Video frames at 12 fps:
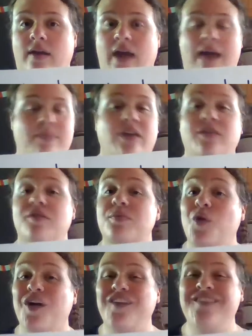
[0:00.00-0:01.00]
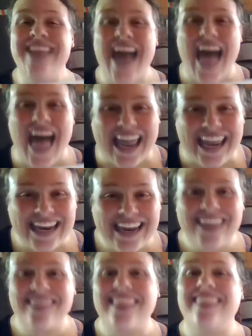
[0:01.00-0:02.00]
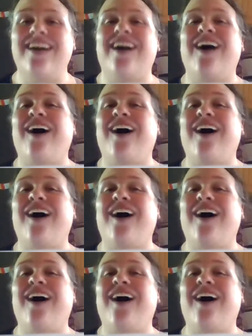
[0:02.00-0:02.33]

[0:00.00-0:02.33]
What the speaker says: There's more of 9 than there